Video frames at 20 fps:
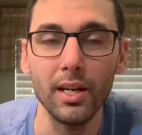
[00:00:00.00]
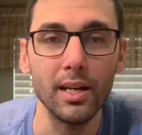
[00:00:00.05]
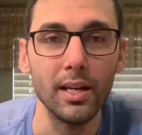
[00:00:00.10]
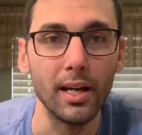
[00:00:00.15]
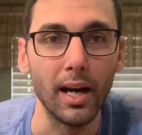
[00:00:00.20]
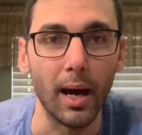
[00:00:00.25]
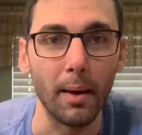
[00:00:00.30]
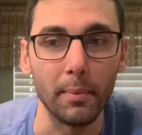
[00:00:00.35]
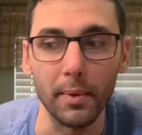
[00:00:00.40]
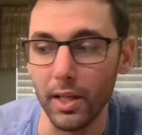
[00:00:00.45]
I'm
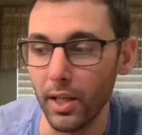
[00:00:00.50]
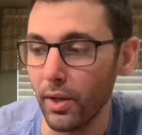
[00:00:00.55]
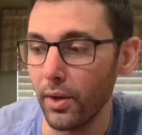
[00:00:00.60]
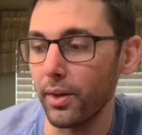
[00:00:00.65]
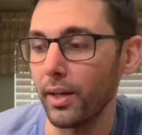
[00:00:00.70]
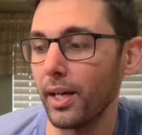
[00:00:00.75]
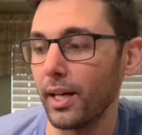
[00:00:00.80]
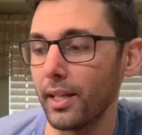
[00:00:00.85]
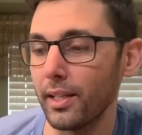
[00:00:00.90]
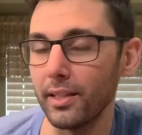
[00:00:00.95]
going to go
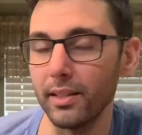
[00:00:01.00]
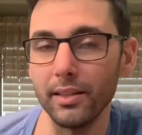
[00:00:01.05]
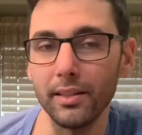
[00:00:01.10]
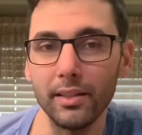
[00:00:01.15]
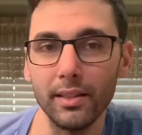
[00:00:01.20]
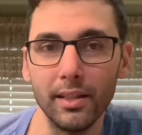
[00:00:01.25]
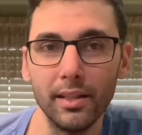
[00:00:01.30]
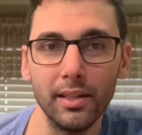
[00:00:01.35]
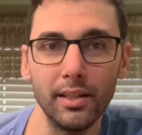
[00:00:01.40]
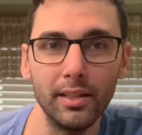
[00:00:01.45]
ahead and
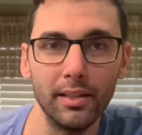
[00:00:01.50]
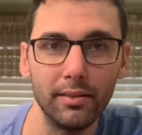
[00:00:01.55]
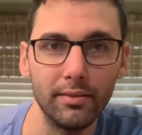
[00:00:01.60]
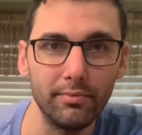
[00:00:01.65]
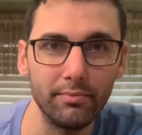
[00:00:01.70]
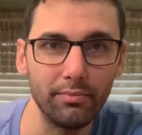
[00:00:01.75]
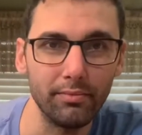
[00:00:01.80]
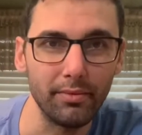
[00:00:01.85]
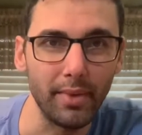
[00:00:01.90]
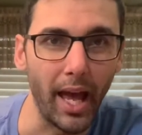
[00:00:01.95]

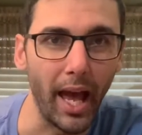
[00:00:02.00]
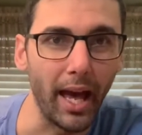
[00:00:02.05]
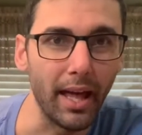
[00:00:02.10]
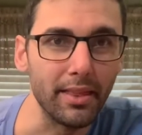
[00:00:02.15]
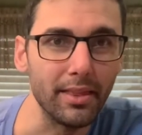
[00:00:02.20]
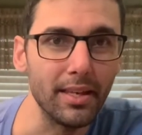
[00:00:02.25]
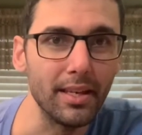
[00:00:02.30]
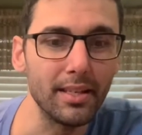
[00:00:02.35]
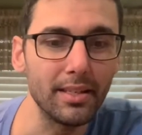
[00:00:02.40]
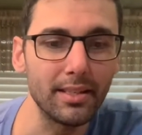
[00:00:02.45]
add
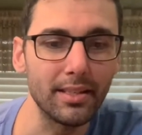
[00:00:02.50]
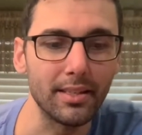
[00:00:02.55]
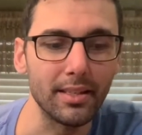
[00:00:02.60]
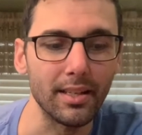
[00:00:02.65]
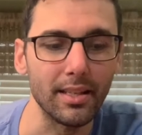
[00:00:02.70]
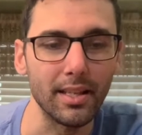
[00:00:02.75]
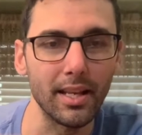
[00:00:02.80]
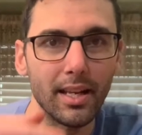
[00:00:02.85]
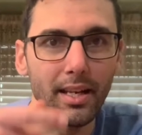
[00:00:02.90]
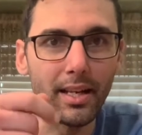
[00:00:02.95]
this, and
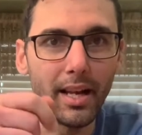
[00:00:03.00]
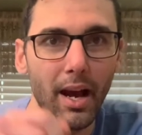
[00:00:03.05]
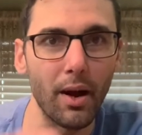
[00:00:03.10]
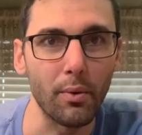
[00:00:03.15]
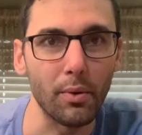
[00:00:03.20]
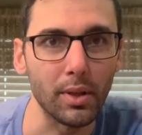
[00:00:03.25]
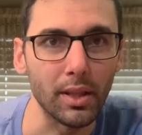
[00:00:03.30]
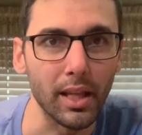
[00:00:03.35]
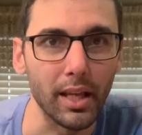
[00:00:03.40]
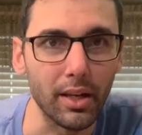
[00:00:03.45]
then an hour
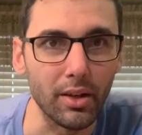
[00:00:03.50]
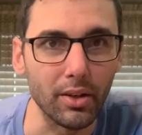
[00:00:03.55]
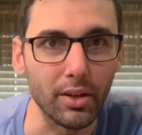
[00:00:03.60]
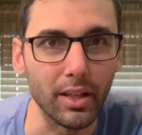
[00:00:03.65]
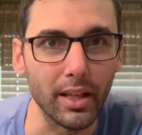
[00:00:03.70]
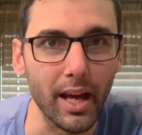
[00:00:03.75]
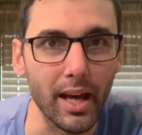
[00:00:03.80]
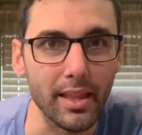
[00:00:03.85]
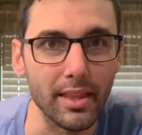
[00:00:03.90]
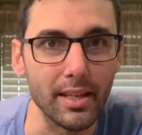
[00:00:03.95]
later I'll
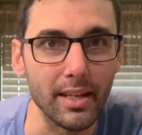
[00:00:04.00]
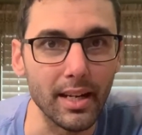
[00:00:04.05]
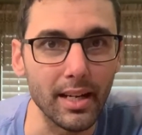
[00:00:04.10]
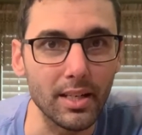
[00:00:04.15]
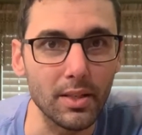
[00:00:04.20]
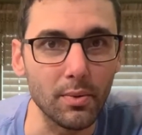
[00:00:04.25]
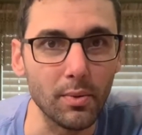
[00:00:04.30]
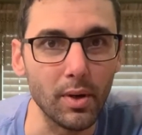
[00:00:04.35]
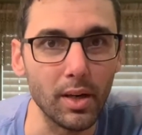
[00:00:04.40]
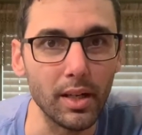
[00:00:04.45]
add the next
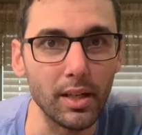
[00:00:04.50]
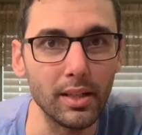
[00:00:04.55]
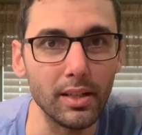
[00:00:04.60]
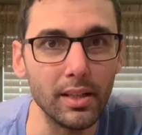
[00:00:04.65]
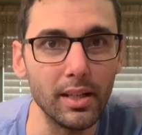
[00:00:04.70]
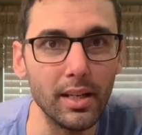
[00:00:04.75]
one.